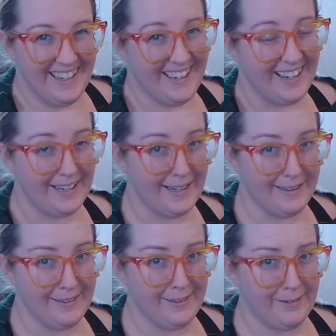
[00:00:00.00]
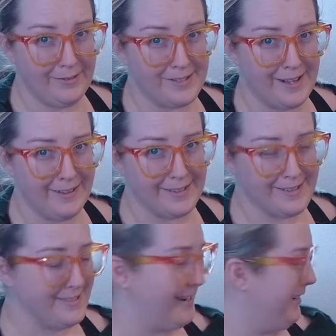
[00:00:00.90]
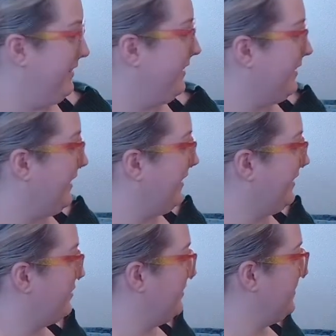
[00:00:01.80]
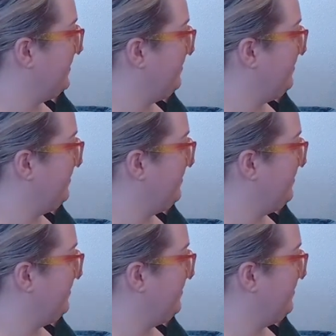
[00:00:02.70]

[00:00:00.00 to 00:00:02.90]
I got a little overzealous and I kind of just